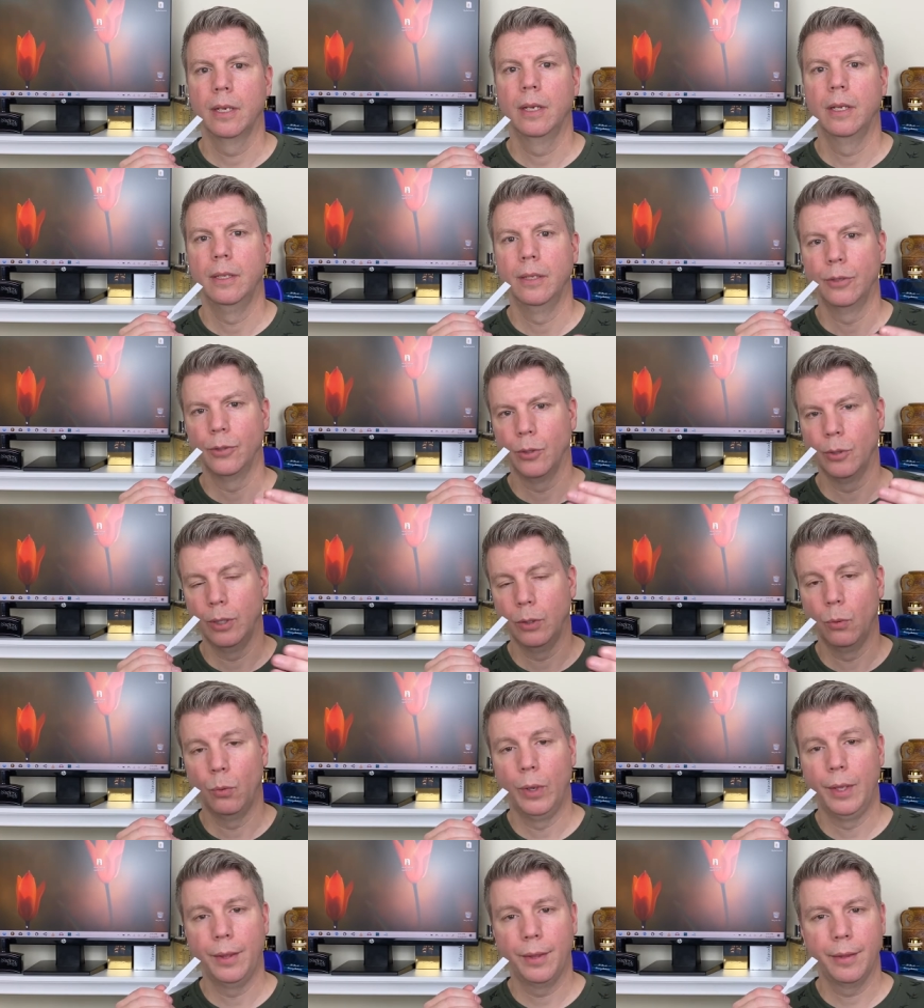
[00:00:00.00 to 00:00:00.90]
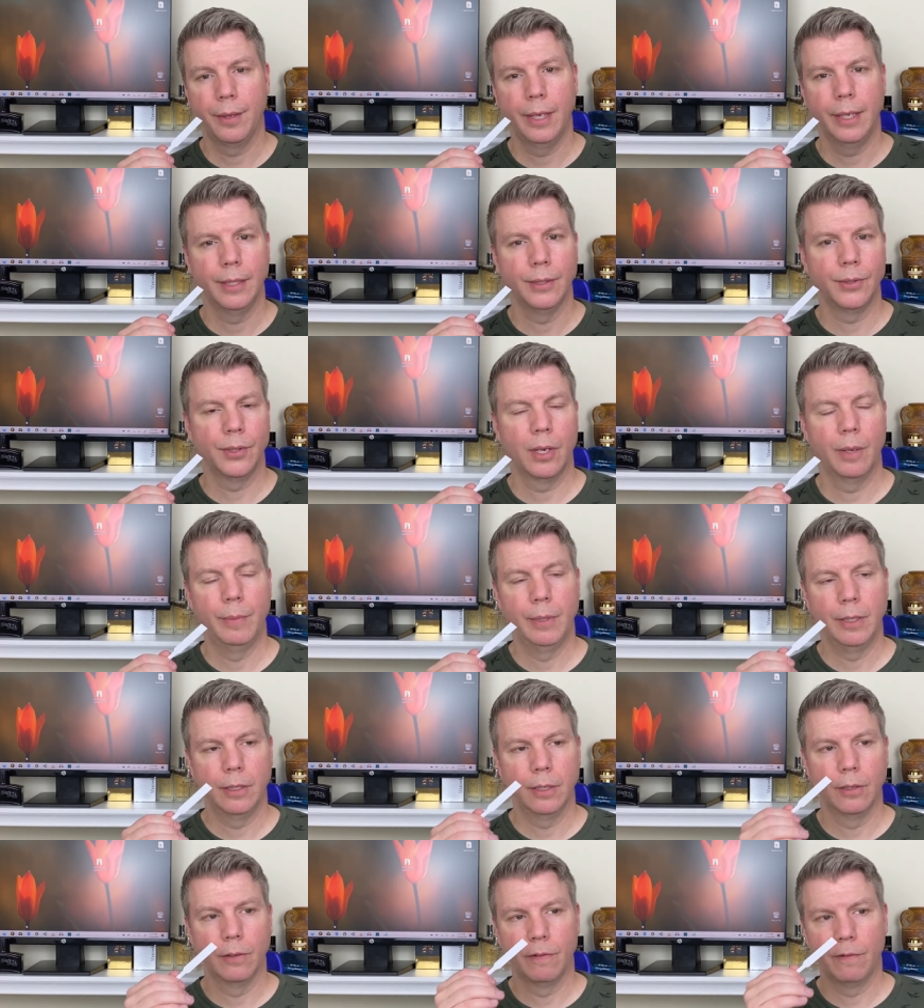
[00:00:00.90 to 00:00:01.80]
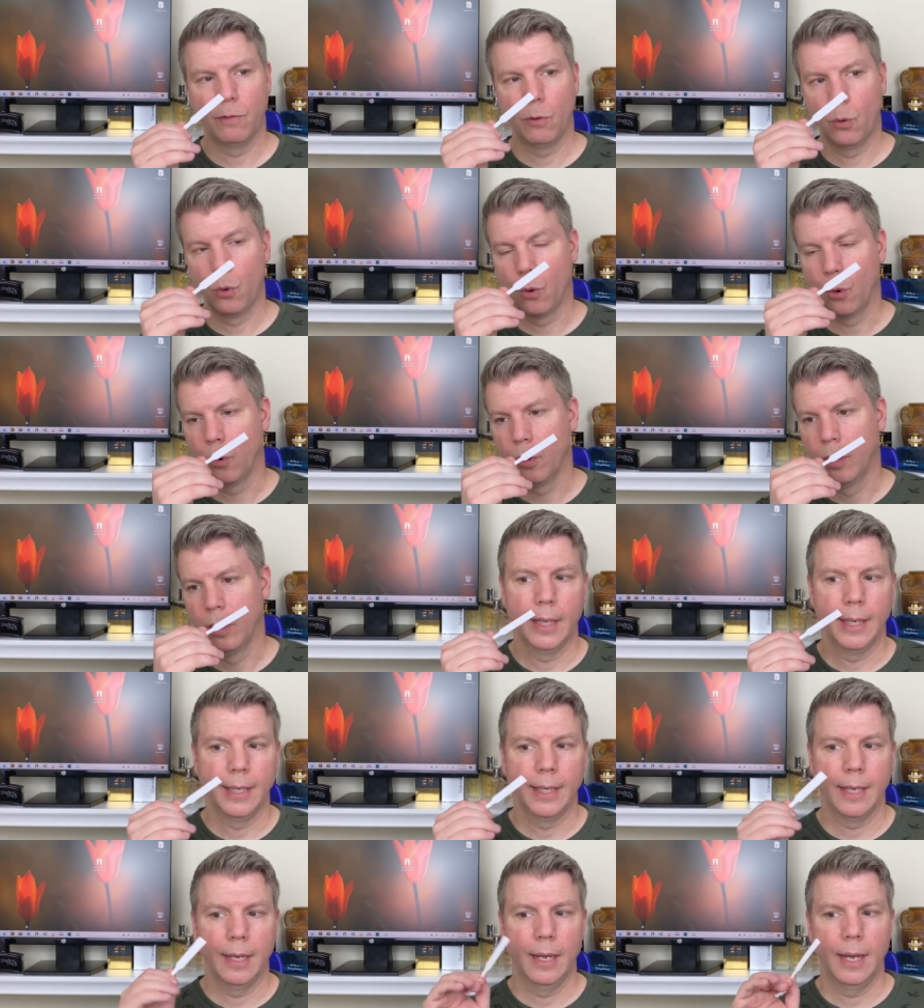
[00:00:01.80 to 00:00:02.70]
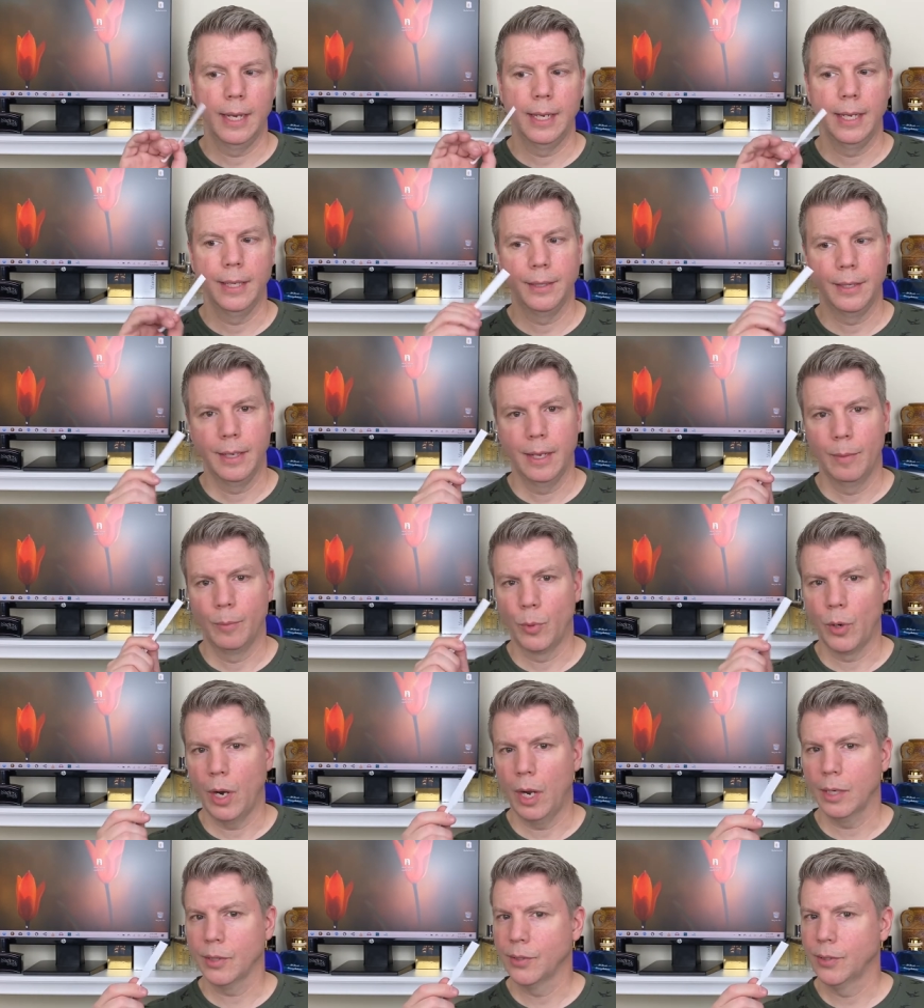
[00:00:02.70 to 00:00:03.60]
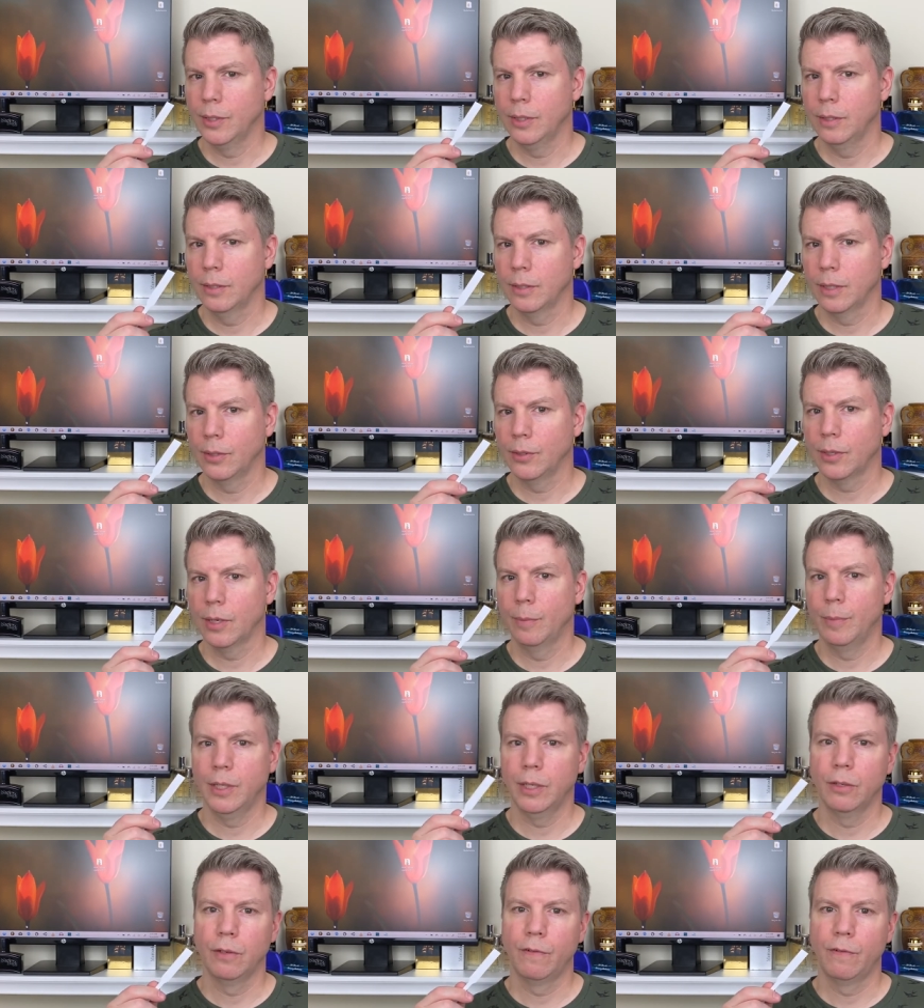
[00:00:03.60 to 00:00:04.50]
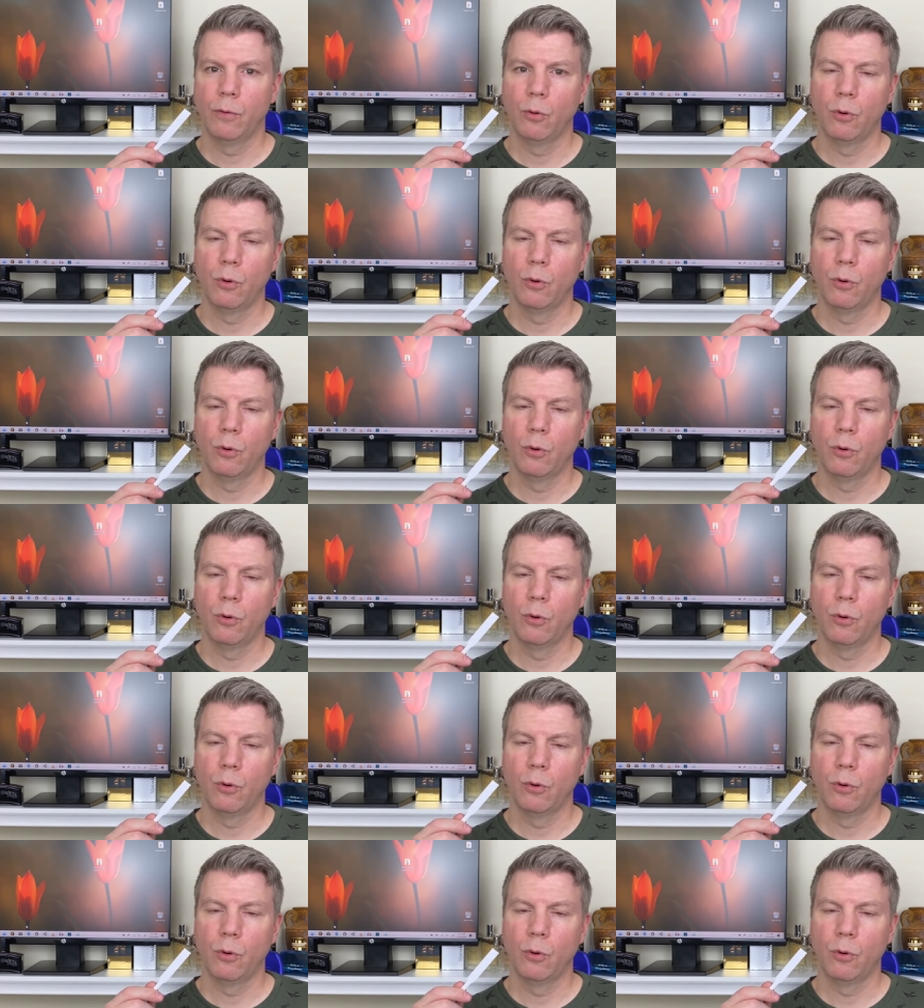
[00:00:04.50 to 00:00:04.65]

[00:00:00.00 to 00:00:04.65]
and there's only one thing that's coming to the fore. Like I get the ambroxan that's coming to the